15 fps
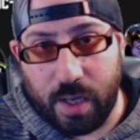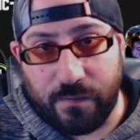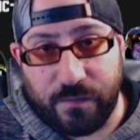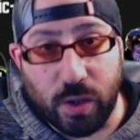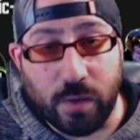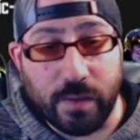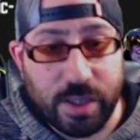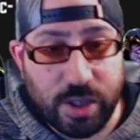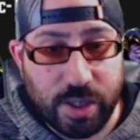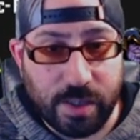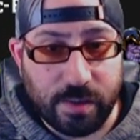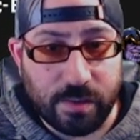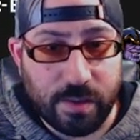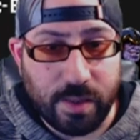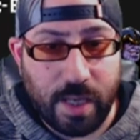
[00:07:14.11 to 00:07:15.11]
Fury
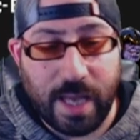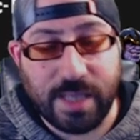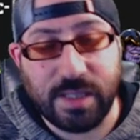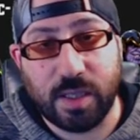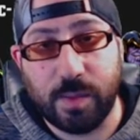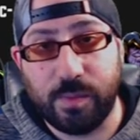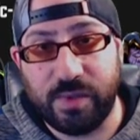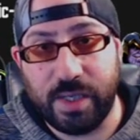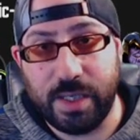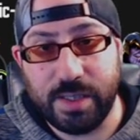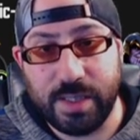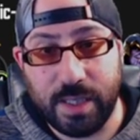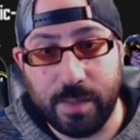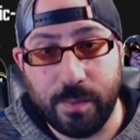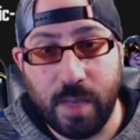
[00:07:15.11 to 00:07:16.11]
Shield, as a completed
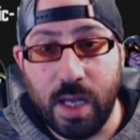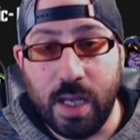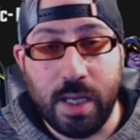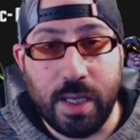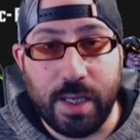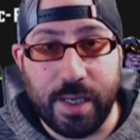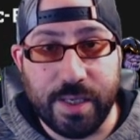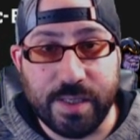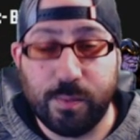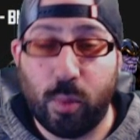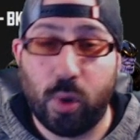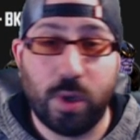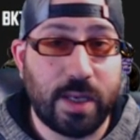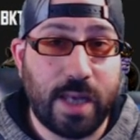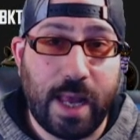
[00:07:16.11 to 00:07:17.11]
team, is
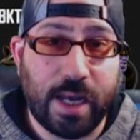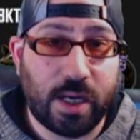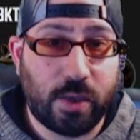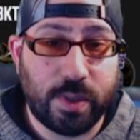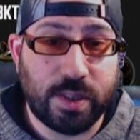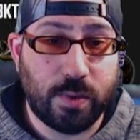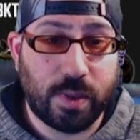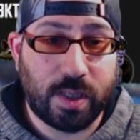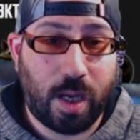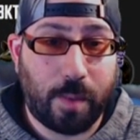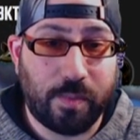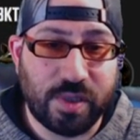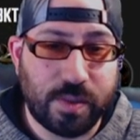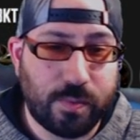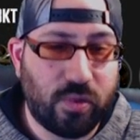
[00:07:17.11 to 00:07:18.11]
more than adequate to
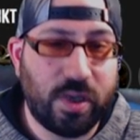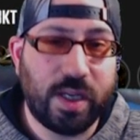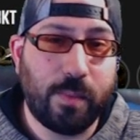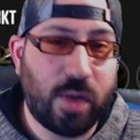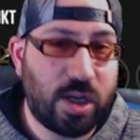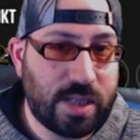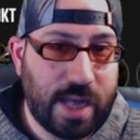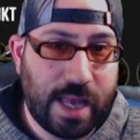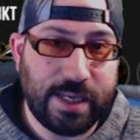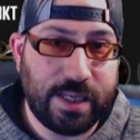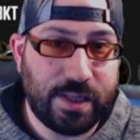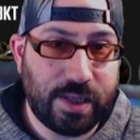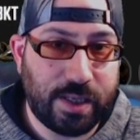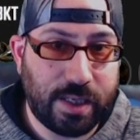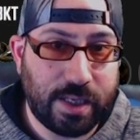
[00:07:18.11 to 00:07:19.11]
accomplish pretty much
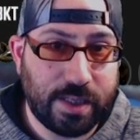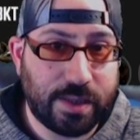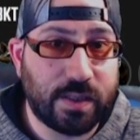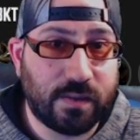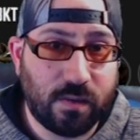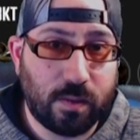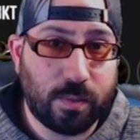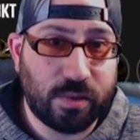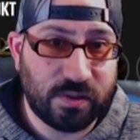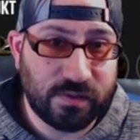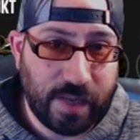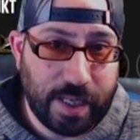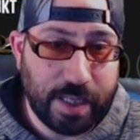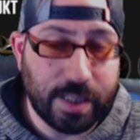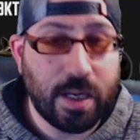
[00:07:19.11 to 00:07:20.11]
anything in the global
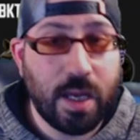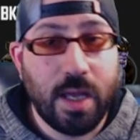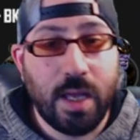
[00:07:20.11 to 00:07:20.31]
lane.